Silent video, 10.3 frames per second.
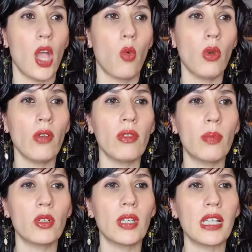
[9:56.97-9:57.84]
One of the
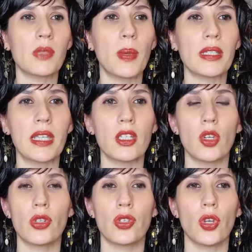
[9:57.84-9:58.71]
important aspects here is
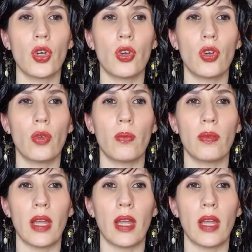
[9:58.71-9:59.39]
also